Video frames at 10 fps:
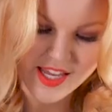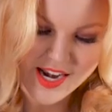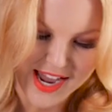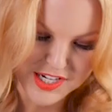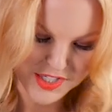
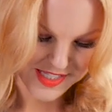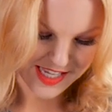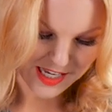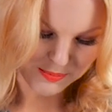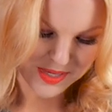And I just
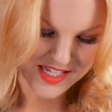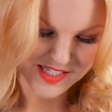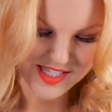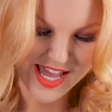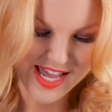like it
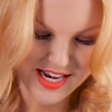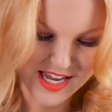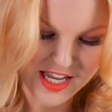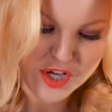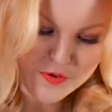because
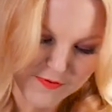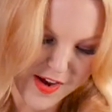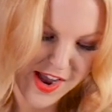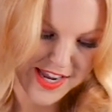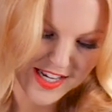then you
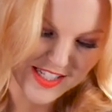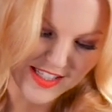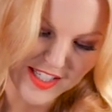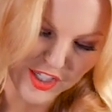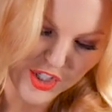find
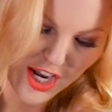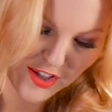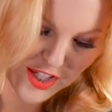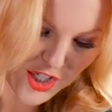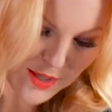little
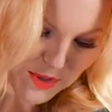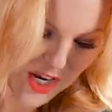chocolate chip